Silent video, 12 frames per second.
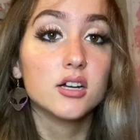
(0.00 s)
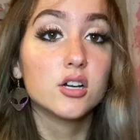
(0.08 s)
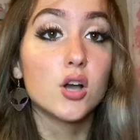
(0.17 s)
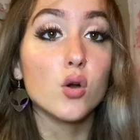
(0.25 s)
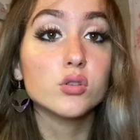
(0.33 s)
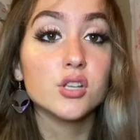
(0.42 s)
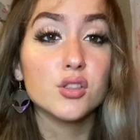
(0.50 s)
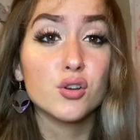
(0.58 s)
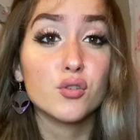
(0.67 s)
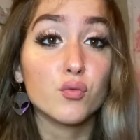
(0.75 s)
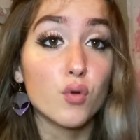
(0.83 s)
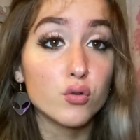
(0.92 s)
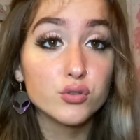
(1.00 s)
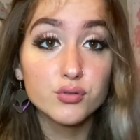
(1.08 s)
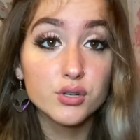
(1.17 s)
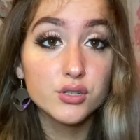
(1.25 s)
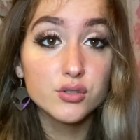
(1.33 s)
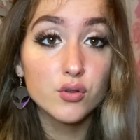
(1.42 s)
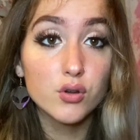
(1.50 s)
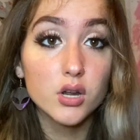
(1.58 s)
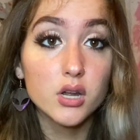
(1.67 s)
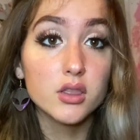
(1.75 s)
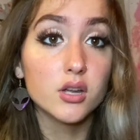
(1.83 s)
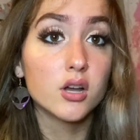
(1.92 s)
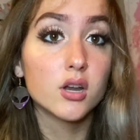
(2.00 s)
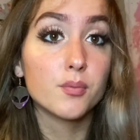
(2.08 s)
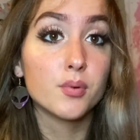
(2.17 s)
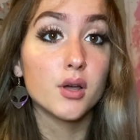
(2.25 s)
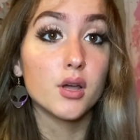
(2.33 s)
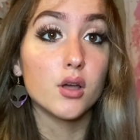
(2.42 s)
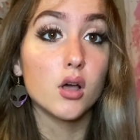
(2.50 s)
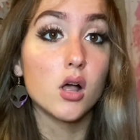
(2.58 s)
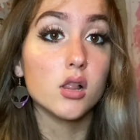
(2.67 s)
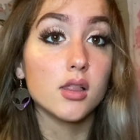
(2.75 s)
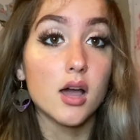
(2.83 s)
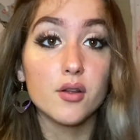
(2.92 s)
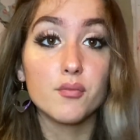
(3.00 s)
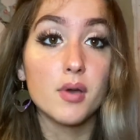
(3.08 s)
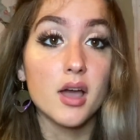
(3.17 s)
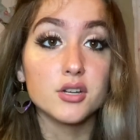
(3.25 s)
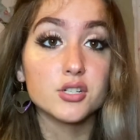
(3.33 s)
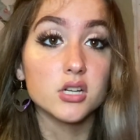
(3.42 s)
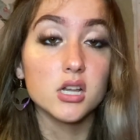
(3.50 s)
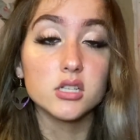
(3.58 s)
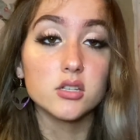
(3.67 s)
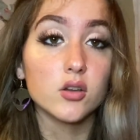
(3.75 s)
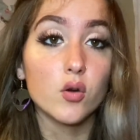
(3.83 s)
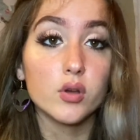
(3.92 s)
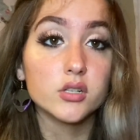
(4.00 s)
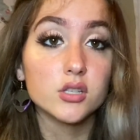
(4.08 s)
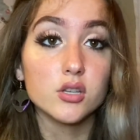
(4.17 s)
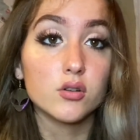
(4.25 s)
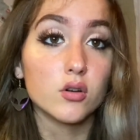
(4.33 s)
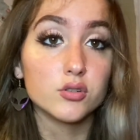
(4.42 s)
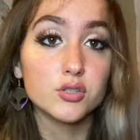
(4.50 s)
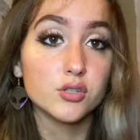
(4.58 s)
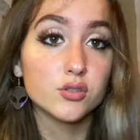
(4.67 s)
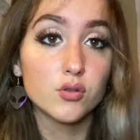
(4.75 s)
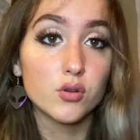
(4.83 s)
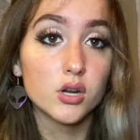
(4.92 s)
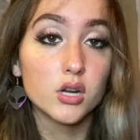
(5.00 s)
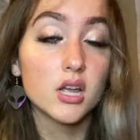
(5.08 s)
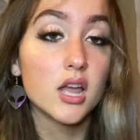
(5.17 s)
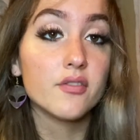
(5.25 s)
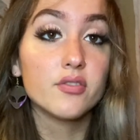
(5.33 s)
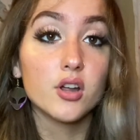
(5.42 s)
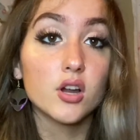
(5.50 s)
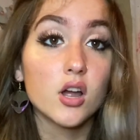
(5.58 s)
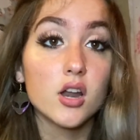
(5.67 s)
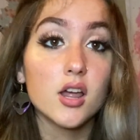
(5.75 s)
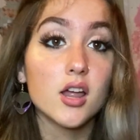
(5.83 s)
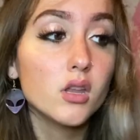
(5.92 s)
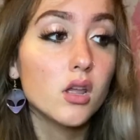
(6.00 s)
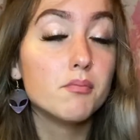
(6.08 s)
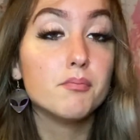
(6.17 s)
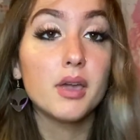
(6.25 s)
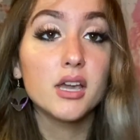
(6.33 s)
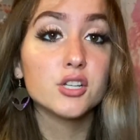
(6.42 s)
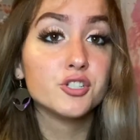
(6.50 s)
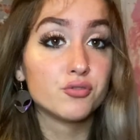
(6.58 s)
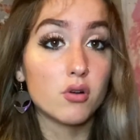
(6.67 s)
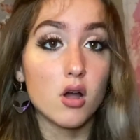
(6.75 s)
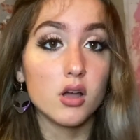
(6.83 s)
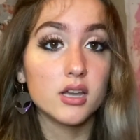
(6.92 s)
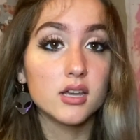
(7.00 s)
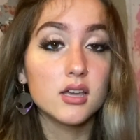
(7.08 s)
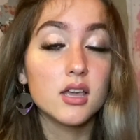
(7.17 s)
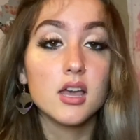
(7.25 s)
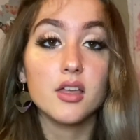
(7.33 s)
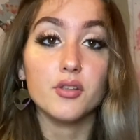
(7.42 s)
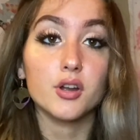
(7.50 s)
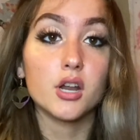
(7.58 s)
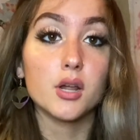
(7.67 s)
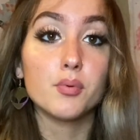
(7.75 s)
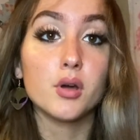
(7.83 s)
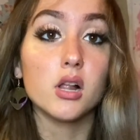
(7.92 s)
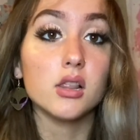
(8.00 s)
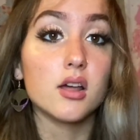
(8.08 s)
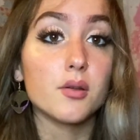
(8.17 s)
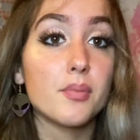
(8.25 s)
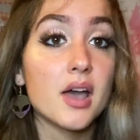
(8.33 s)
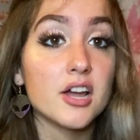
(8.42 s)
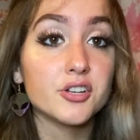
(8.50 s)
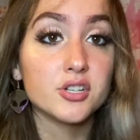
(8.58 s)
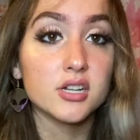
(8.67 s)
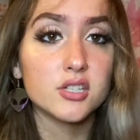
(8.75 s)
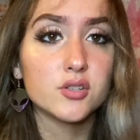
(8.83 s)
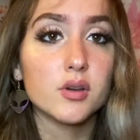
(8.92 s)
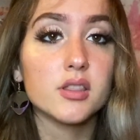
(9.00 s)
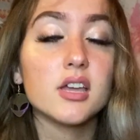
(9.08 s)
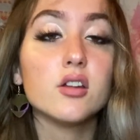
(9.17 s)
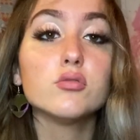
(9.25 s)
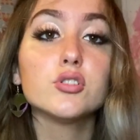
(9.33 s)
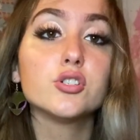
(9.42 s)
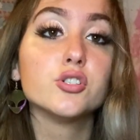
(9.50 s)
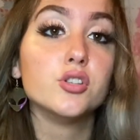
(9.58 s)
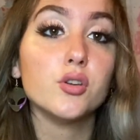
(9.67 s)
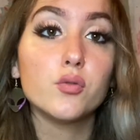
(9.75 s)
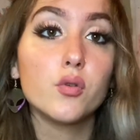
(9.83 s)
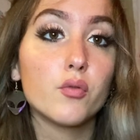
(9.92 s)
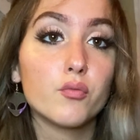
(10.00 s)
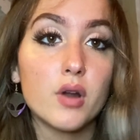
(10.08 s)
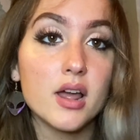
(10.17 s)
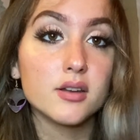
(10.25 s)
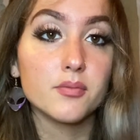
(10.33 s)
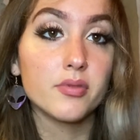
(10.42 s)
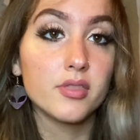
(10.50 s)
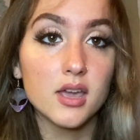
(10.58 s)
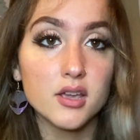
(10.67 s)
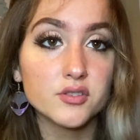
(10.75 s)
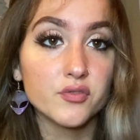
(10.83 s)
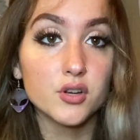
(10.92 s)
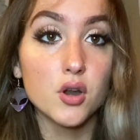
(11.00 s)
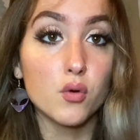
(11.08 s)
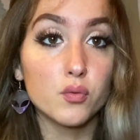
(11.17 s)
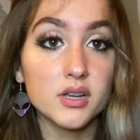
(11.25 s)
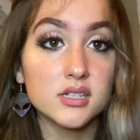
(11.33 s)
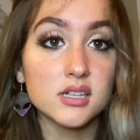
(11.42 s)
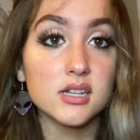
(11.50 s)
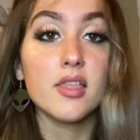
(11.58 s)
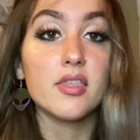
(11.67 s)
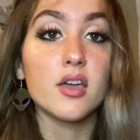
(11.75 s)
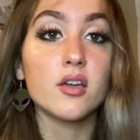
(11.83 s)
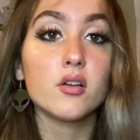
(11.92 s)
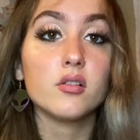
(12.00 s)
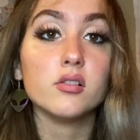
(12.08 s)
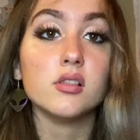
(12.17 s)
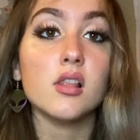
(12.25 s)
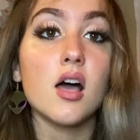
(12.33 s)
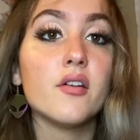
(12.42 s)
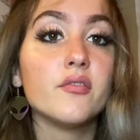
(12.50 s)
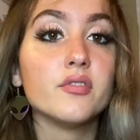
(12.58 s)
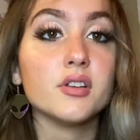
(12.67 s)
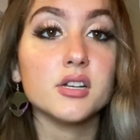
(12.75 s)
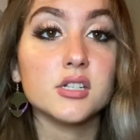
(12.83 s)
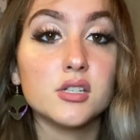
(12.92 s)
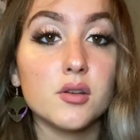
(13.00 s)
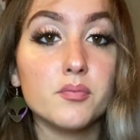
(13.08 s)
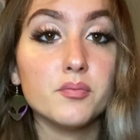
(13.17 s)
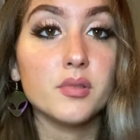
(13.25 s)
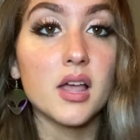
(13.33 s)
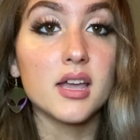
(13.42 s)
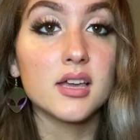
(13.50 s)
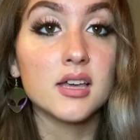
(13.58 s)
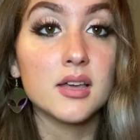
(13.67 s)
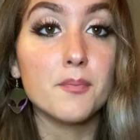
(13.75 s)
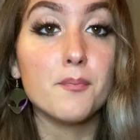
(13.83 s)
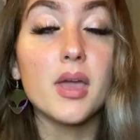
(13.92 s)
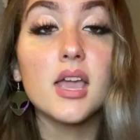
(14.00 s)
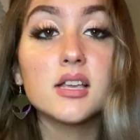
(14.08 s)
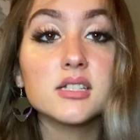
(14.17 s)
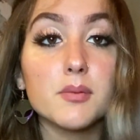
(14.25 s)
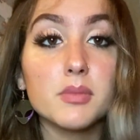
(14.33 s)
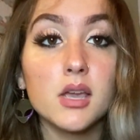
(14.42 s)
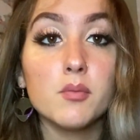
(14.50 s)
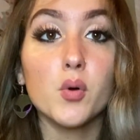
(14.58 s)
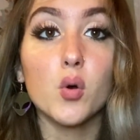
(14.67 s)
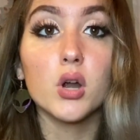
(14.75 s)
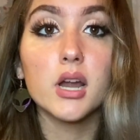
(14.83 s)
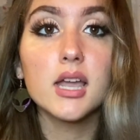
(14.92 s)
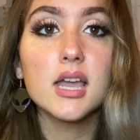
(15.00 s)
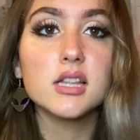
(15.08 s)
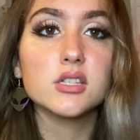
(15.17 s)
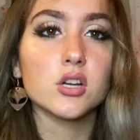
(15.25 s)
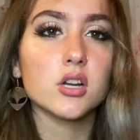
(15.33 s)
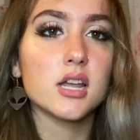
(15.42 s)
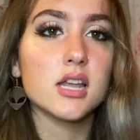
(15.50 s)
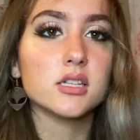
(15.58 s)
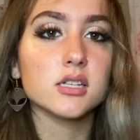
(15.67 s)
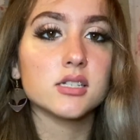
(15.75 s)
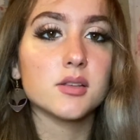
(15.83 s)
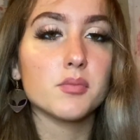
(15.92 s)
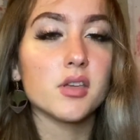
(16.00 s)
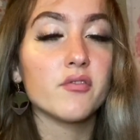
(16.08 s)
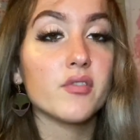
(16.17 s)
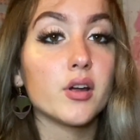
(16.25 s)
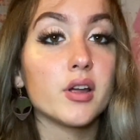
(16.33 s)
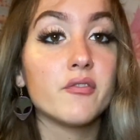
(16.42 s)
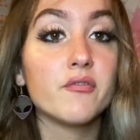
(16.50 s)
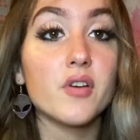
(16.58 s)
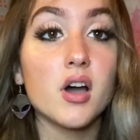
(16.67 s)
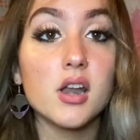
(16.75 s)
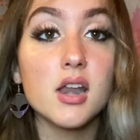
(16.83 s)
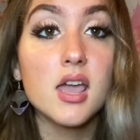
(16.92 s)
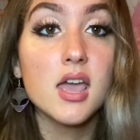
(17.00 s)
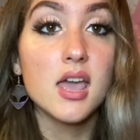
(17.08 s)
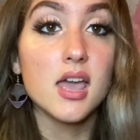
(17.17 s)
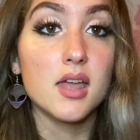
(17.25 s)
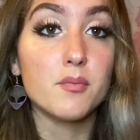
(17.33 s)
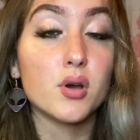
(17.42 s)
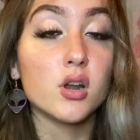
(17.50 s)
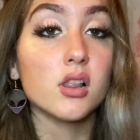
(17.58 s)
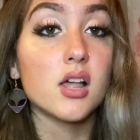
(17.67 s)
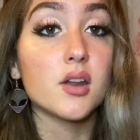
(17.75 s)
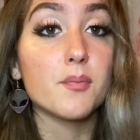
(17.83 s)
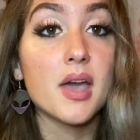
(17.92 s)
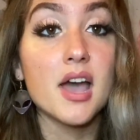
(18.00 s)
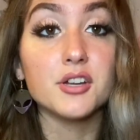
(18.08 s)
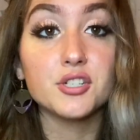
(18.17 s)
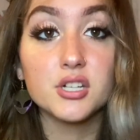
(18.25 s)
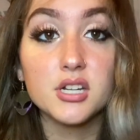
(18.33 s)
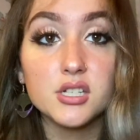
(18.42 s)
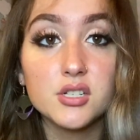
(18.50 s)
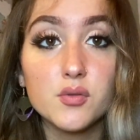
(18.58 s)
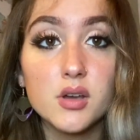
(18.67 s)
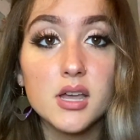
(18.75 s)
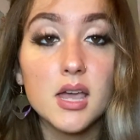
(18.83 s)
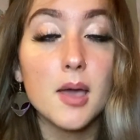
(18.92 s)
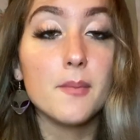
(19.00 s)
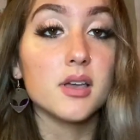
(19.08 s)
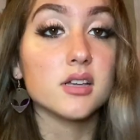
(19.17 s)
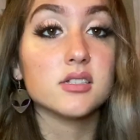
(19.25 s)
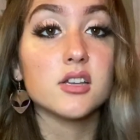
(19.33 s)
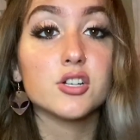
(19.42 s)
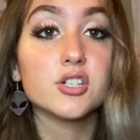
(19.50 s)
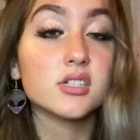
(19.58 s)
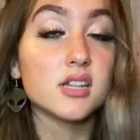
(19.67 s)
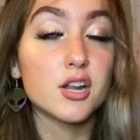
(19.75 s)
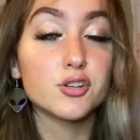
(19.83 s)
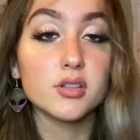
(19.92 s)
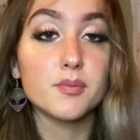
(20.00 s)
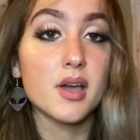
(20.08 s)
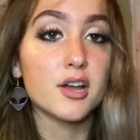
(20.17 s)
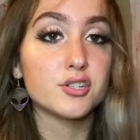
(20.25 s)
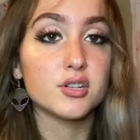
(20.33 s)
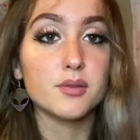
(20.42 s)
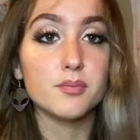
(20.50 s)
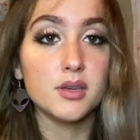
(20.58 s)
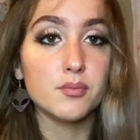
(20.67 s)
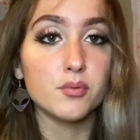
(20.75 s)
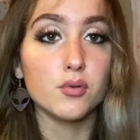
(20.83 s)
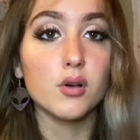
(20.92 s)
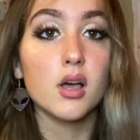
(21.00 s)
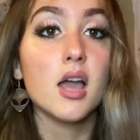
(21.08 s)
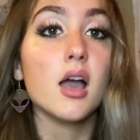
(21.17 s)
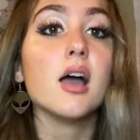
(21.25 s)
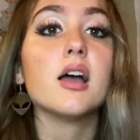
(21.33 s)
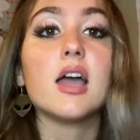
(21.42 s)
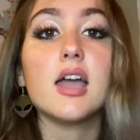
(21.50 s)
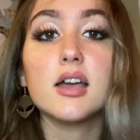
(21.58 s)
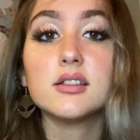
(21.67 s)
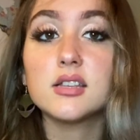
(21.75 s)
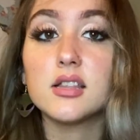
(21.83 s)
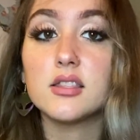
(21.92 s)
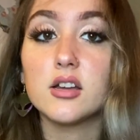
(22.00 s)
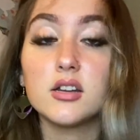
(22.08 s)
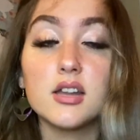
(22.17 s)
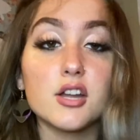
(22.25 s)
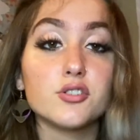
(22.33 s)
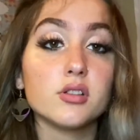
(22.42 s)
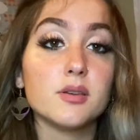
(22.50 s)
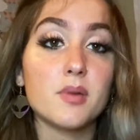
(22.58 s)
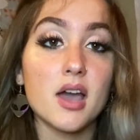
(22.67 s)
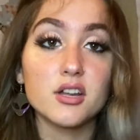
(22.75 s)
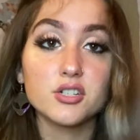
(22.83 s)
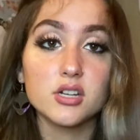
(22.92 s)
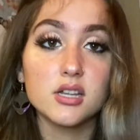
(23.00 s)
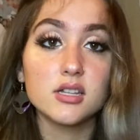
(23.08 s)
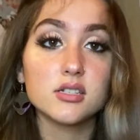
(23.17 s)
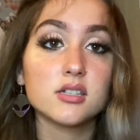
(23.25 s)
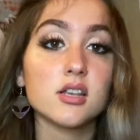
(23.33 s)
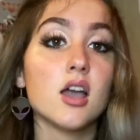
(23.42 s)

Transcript: go to the grocery store, they're gonna put a lot of passion into going to the grocery store. If they're gonna make a drawing, they're gonna put a lot of passion into it. They don't just do random things for no reason. They love to like make something boring and turn it into something very fun and put a lot of passion into it, because they're just naturally passionate people. And their naturally passionate